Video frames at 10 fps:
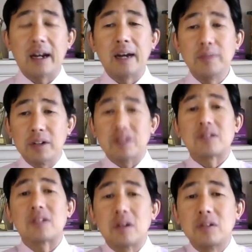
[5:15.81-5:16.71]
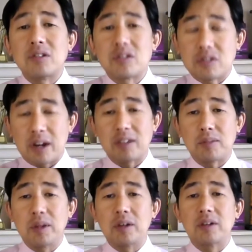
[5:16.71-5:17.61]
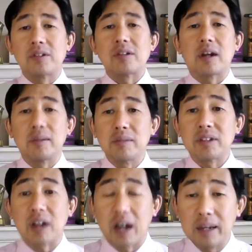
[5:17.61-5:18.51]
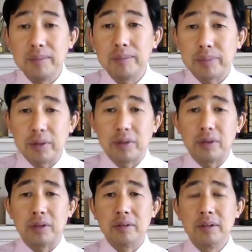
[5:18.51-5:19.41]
I'm not so stressed because I'm time poor.